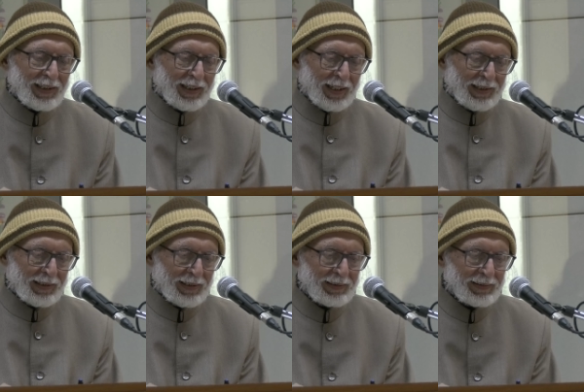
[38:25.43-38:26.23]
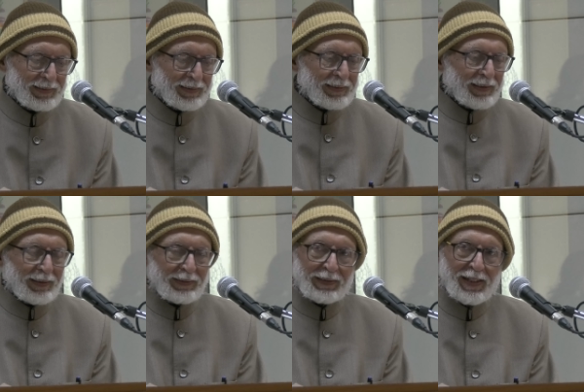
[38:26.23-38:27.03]
And uh,
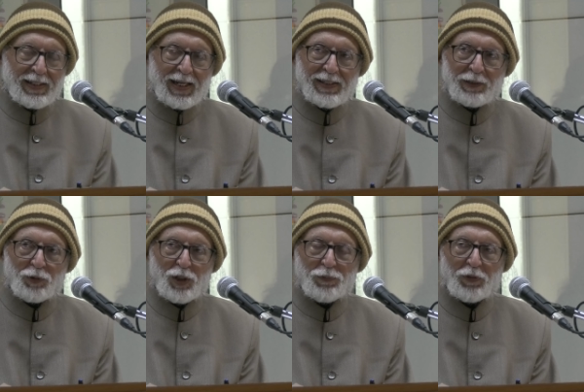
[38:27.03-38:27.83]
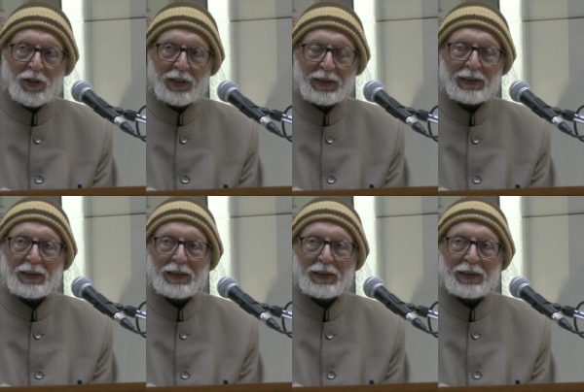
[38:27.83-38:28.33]
just as it was for